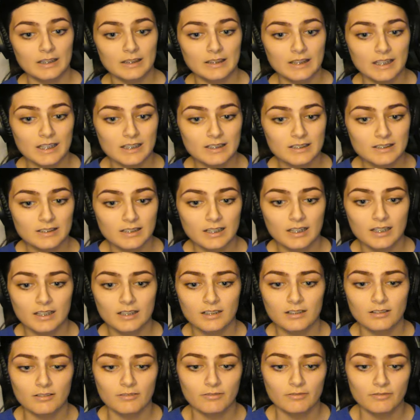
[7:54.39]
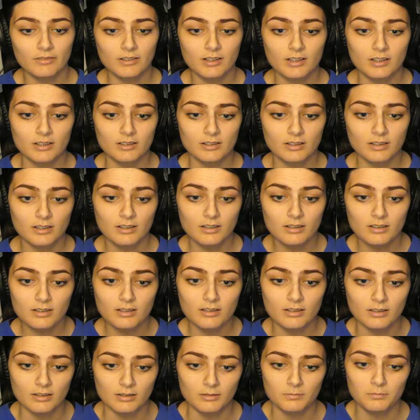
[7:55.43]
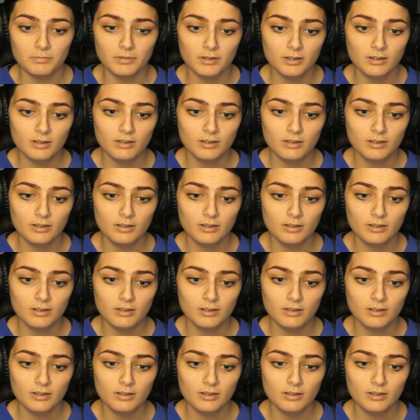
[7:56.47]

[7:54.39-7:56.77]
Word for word: That's kind of fucked up.